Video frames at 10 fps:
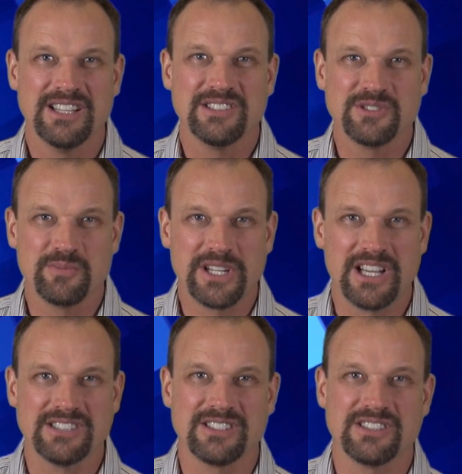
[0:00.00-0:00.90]
This is
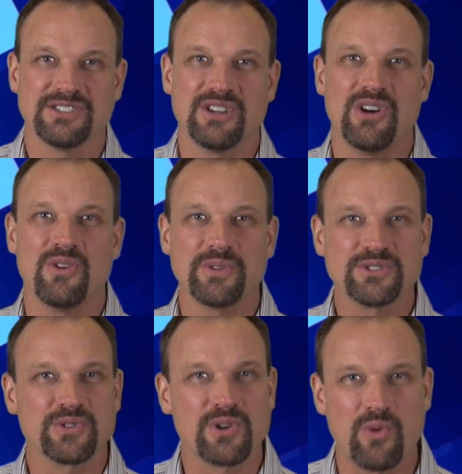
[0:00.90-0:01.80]
because it is
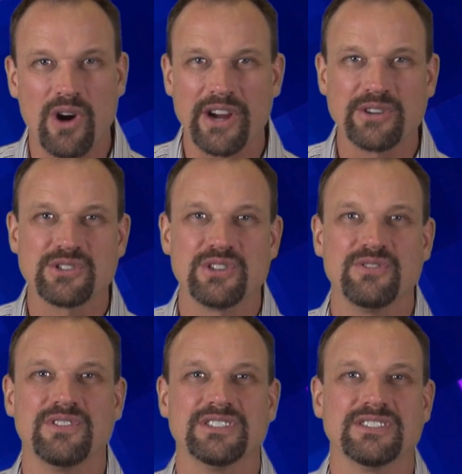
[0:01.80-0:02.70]
always required
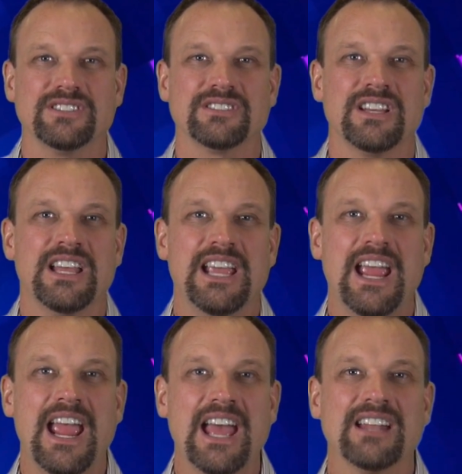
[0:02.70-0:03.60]
2 visits,
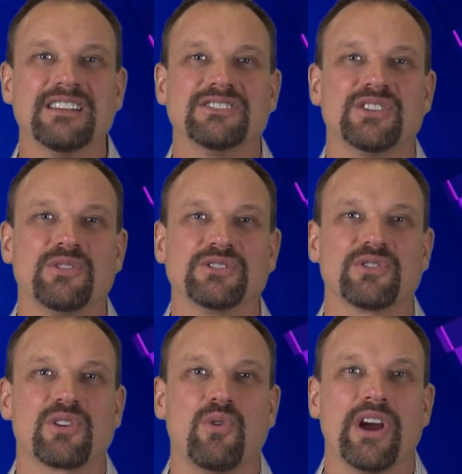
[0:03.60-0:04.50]
and it's always
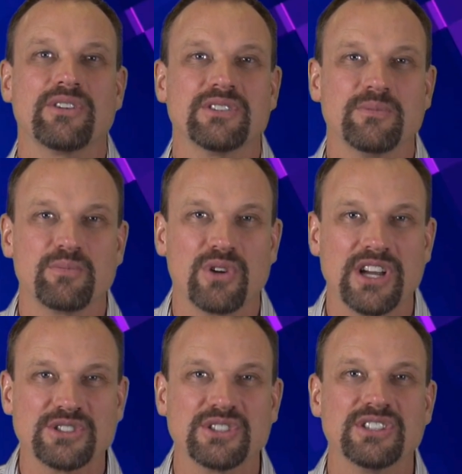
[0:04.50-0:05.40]
required an
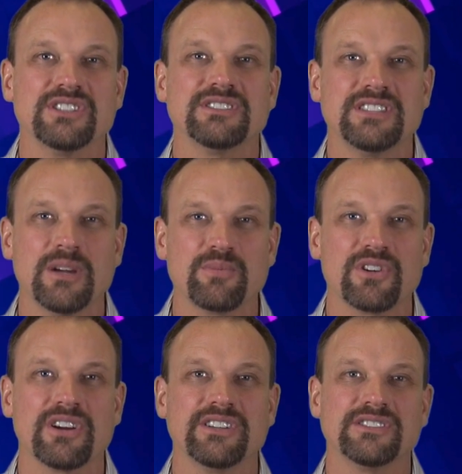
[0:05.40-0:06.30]
impression,
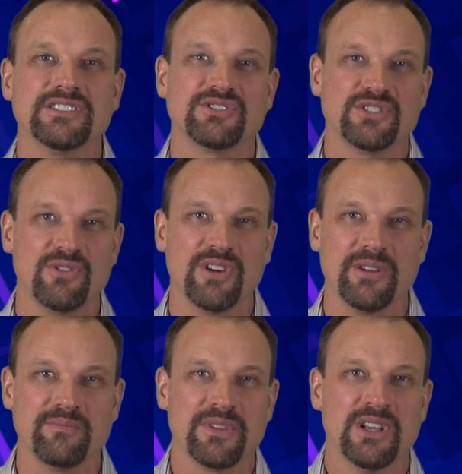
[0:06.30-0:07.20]
temporaries, and so
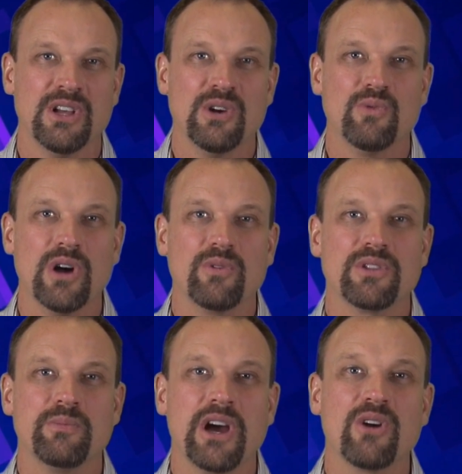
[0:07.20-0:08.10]
on. Well,
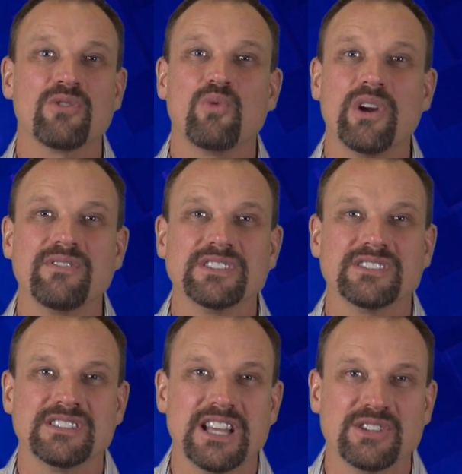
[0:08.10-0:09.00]
with the power of
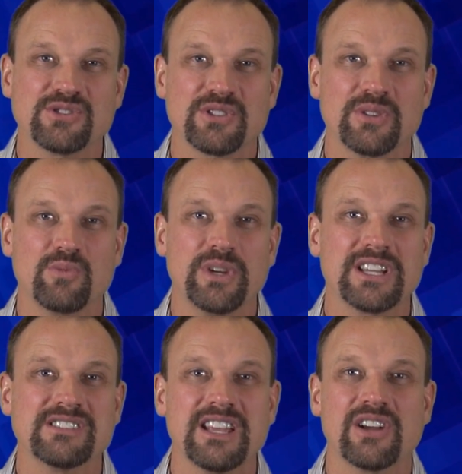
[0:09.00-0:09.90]
one-visit dentistry, we
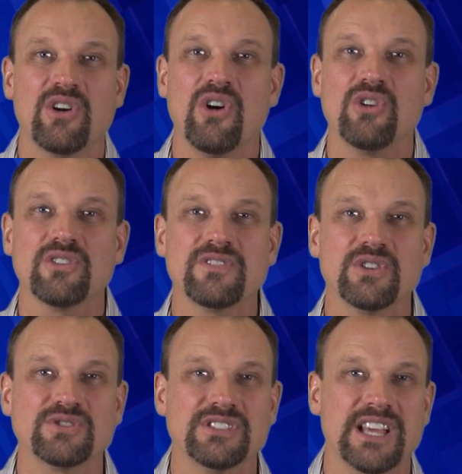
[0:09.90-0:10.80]
can take all of those